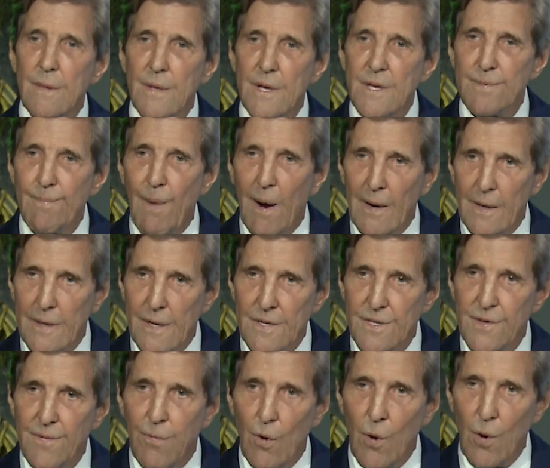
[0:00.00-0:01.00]
these
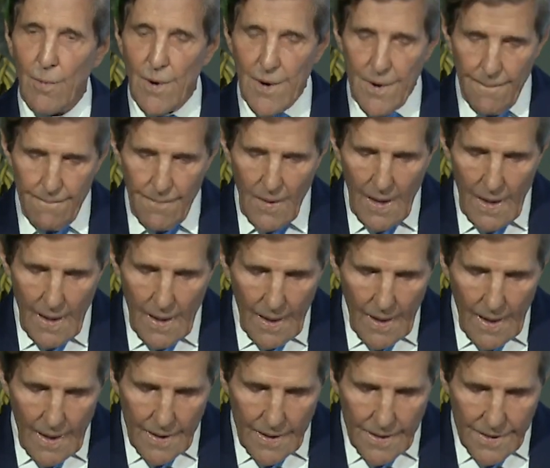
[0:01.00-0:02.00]
markets forward.
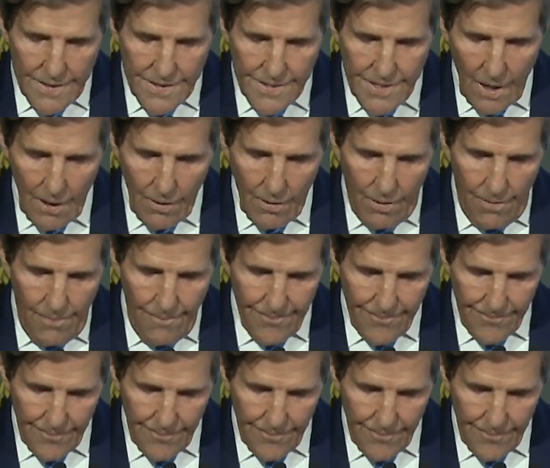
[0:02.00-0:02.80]
So,